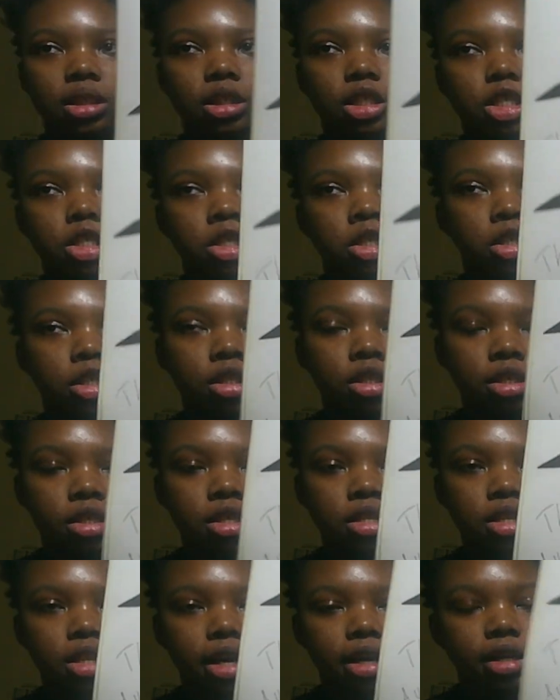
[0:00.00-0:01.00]
She's
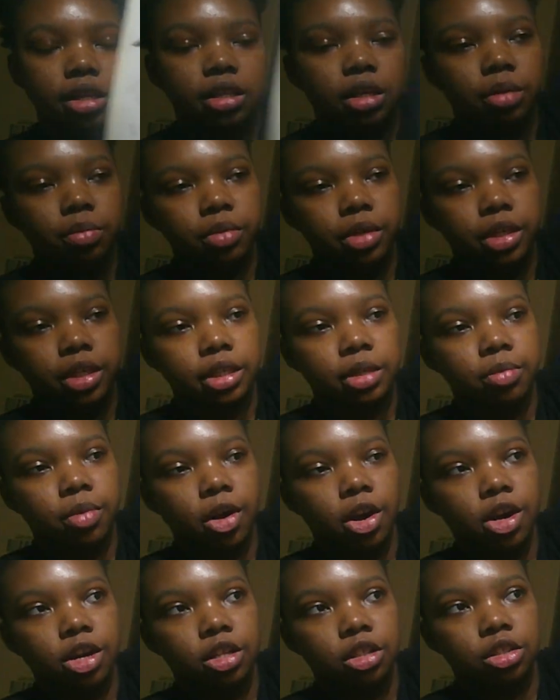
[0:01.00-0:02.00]
still like a big
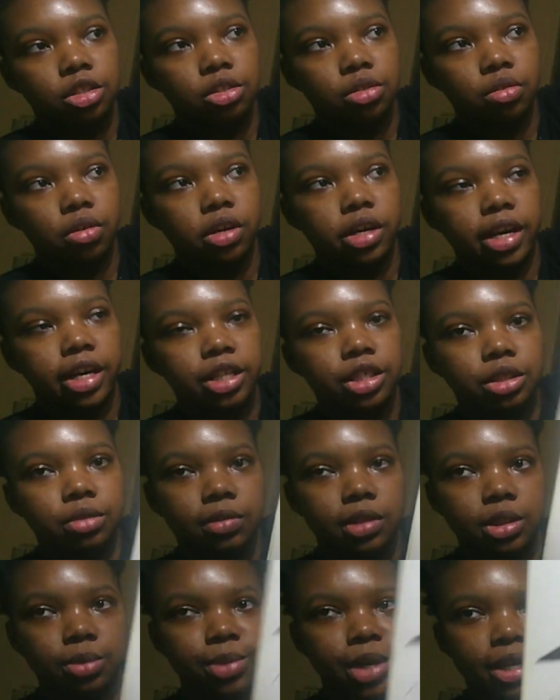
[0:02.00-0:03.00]
part in the story as she
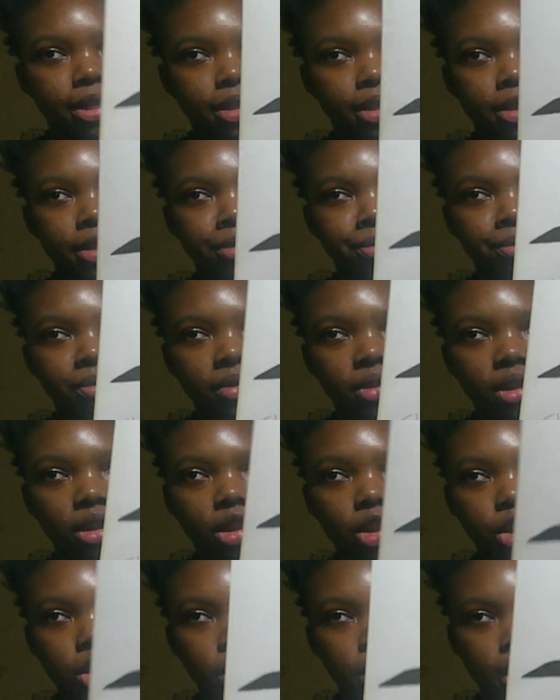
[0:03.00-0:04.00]
was back then.
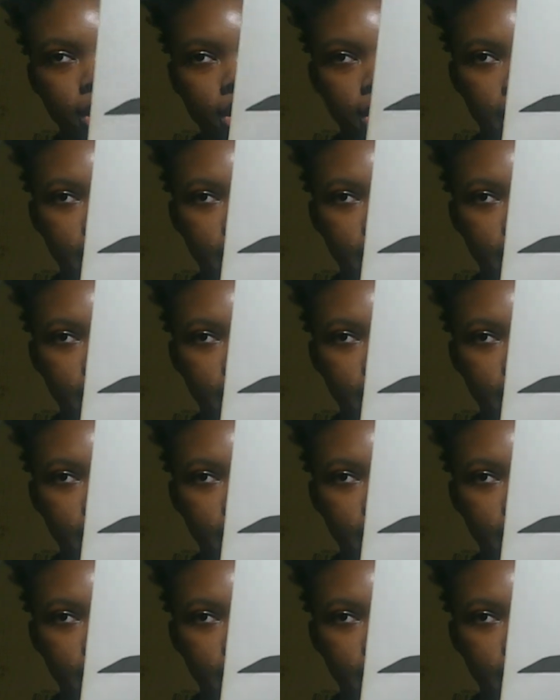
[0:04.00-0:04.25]
She doesn't